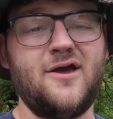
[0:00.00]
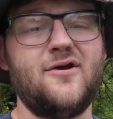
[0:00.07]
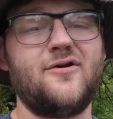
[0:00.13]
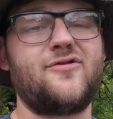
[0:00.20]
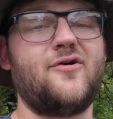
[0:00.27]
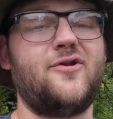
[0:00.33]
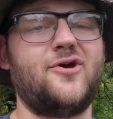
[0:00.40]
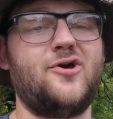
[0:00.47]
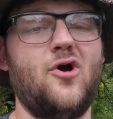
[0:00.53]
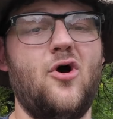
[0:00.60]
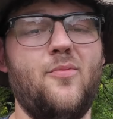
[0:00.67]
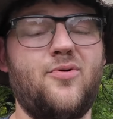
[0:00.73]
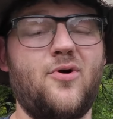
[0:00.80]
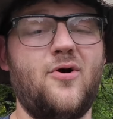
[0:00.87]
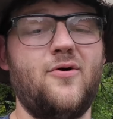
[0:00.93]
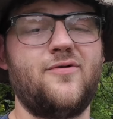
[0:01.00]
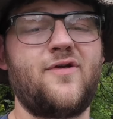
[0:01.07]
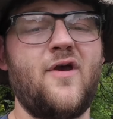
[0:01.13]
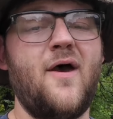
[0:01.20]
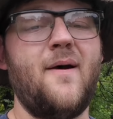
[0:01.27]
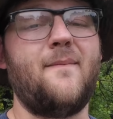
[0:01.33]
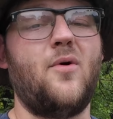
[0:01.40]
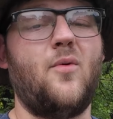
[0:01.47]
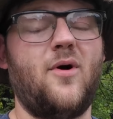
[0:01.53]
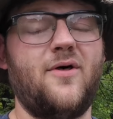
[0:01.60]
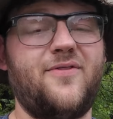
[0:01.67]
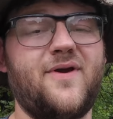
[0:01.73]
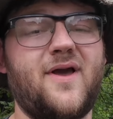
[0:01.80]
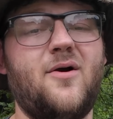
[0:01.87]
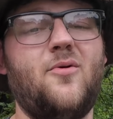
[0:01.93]
so do GoPros, but one
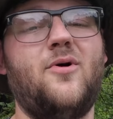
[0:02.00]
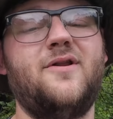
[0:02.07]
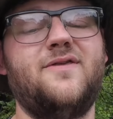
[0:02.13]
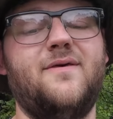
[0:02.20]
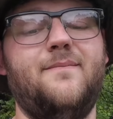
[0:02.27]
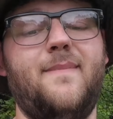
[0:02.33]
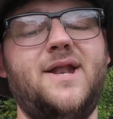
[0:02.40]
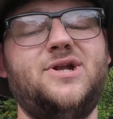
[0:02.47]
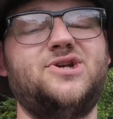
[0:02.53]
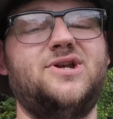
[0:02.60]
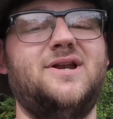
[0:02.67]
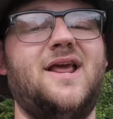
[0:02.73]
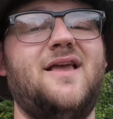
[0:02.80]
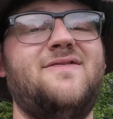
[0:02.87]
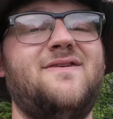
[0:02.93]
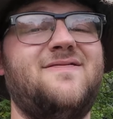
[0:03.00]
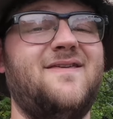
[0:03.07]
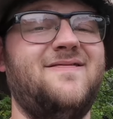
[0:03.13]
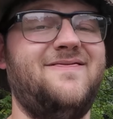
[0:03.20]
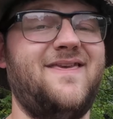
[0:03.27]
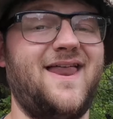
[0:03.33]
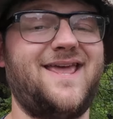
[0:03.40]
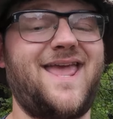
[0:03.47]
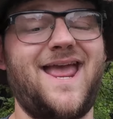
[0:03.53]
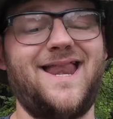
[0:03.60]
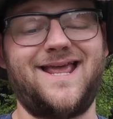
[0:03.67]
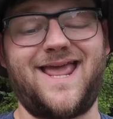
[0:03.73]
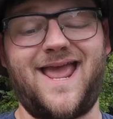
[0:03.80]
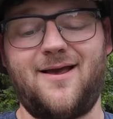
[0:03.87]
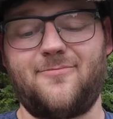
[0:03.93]
thing I wanted to mention is it's a dedicated
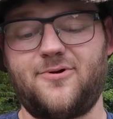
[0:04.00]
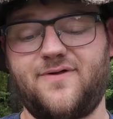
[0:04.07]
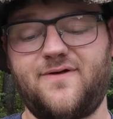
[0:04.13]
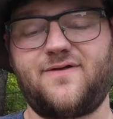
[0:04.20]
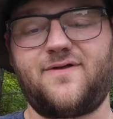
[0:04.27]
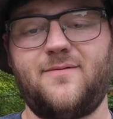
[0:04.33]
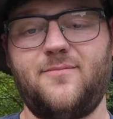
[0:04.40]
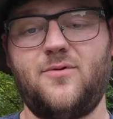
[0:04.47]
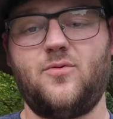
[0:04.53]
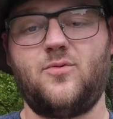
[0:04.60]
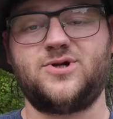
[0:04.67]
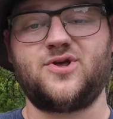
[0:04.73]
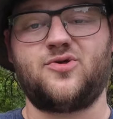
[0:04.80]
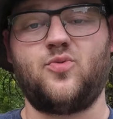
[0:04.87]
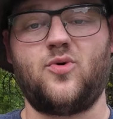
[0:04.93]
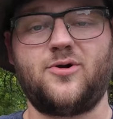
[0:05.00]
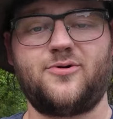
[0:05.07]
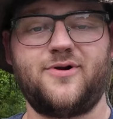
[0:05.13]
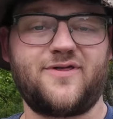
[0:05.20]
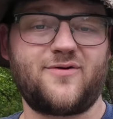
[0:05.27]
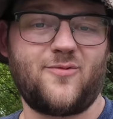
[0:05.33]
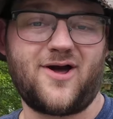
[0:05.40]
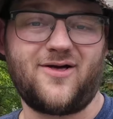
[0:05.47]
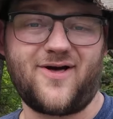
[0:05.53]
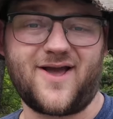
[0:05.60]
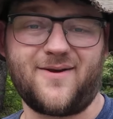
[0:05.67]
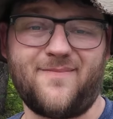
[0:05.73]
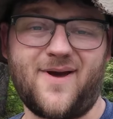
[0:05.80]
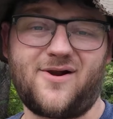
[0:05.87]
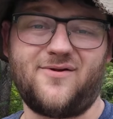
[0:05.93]
camera system, which is one reason why I like
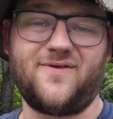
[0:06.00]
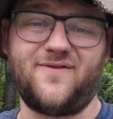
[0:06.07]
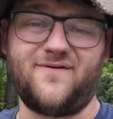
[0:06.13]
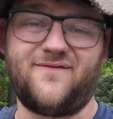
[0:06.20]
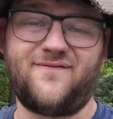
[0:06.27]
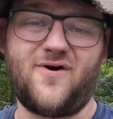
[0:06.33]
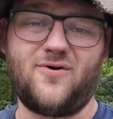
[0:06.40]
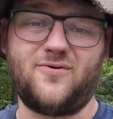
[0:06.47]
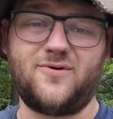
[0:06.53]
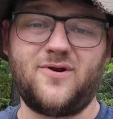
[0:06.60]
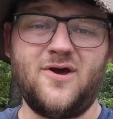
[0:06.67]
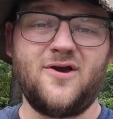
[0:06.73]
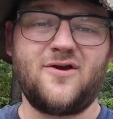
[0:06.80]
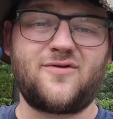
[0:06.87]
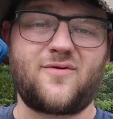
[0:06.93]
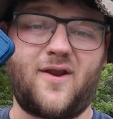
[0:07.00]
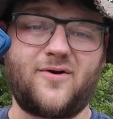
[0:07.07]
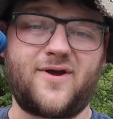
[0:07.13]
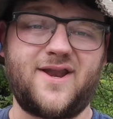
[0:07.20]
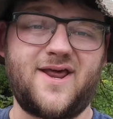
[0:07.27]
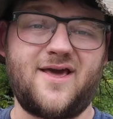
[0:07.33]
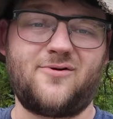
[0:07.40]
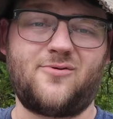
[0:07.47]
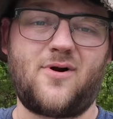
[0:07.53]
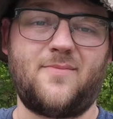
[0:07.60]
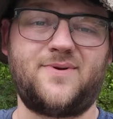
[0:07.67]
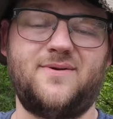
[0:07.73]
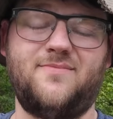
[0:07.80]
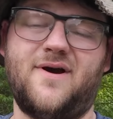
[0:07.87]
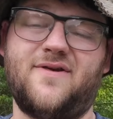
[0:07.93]
it better than the phone, so I don't get
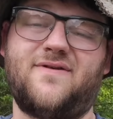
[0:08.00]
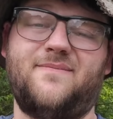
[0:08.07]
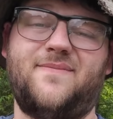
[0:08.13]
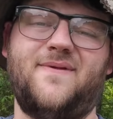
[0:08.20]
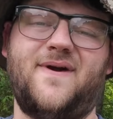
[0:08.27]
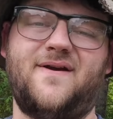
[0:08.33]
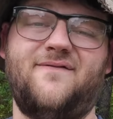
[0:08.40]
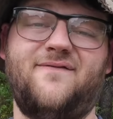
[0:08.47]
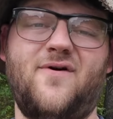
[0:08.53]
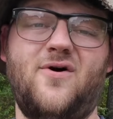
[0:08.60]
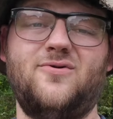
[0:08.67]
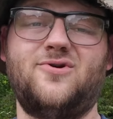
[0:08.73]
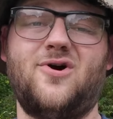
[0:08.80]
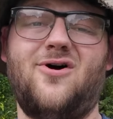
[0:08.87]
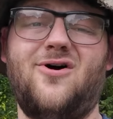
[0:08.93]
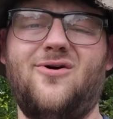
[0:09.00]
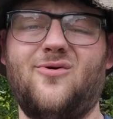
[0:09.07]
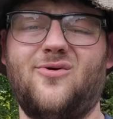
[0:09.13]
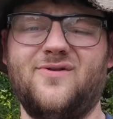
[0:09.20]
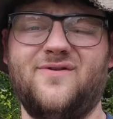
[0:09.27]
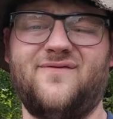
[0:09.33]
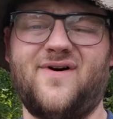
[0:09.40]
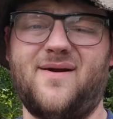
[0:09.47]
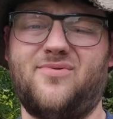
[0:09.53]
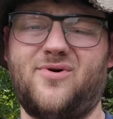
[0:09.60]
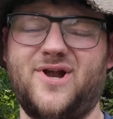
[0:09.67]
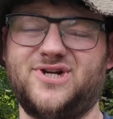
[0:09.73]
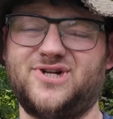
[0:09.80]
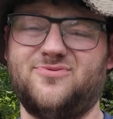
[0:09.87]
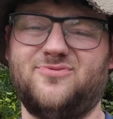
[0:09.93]
interrupted by something like a phone call or the
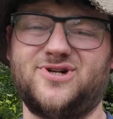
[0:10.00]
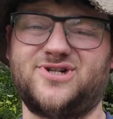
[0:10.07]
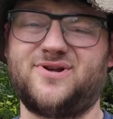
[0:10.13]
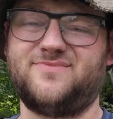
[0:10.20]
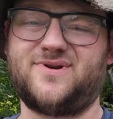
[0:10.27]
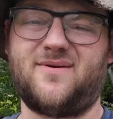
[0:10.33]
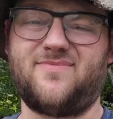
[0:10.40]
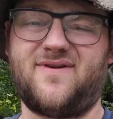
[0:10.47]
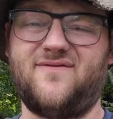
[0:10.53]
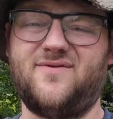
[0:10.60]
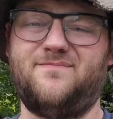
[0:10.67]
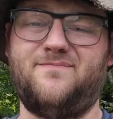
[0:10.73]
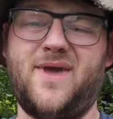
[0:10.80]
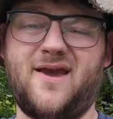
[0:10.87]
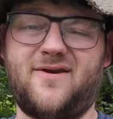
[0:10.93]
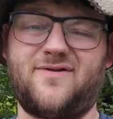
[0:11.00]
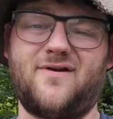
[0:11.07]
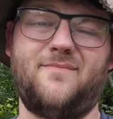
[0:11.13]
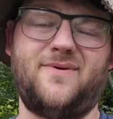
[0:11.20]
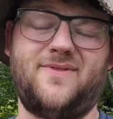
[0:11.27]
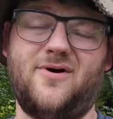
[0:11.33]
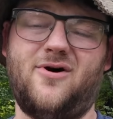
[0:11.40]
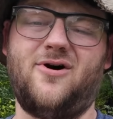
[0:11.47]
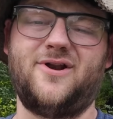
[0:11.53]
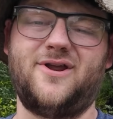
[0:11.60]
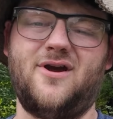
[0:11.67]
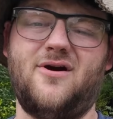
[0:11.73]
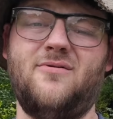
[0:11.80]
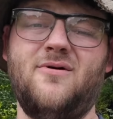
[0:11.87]
vibration, which sometimes even picks up in the audio.